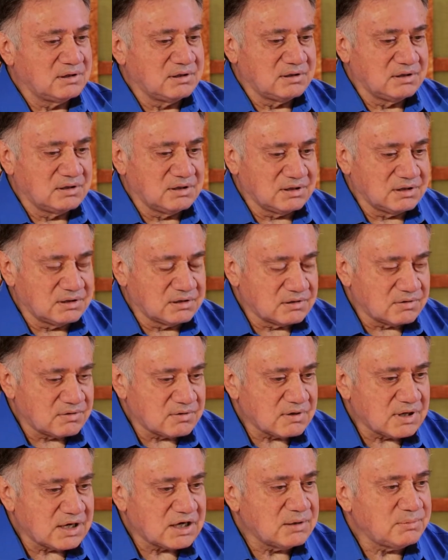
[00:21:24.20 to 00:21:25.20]

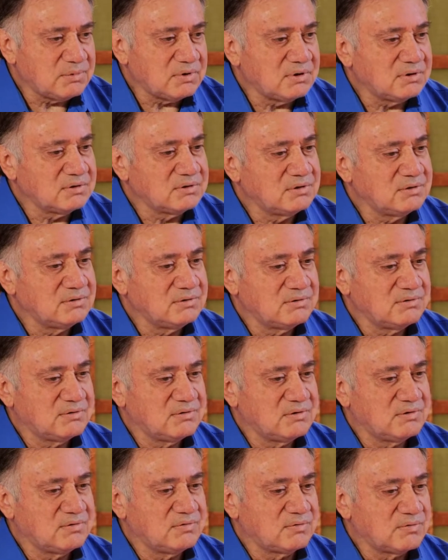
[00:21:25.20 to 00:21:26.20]
incredible
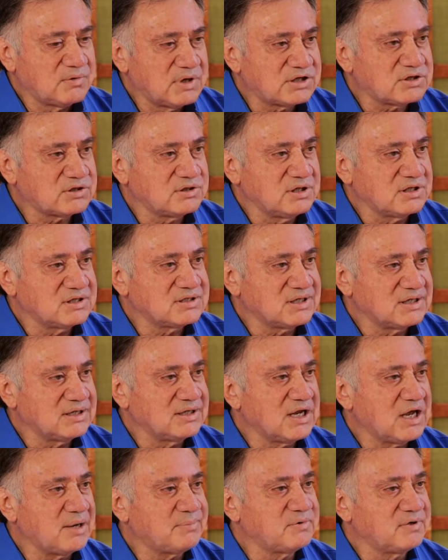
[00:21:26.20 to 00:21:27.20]
richness and
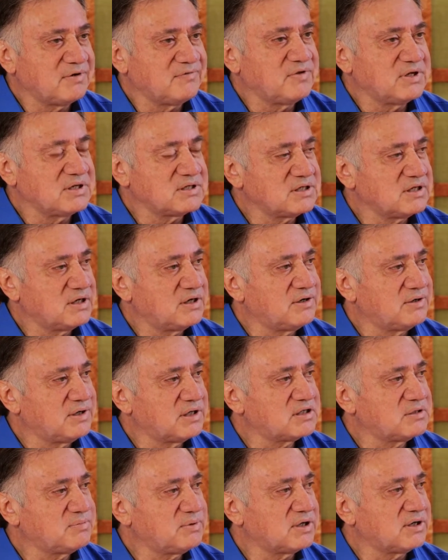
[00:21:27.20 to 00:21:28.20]
depth of this inner
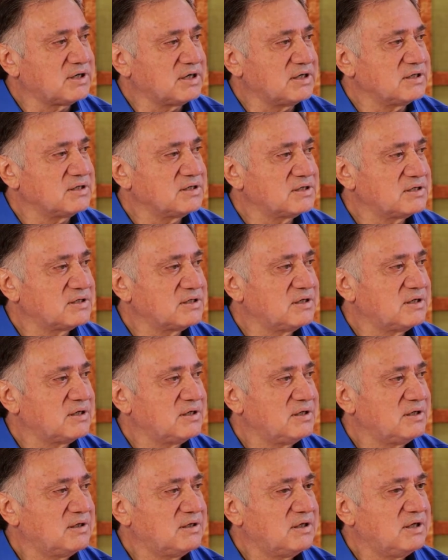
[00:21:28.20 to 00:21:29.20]
experience.
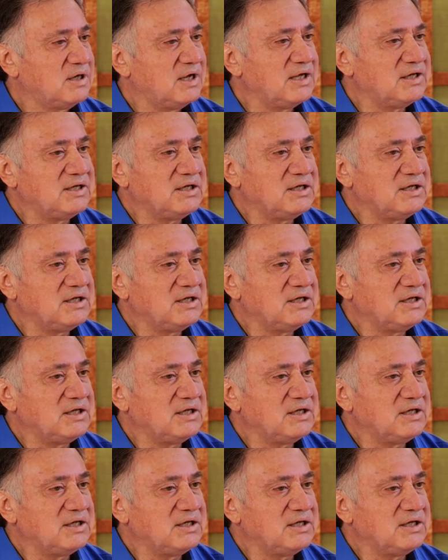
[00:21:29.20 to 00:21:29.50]
And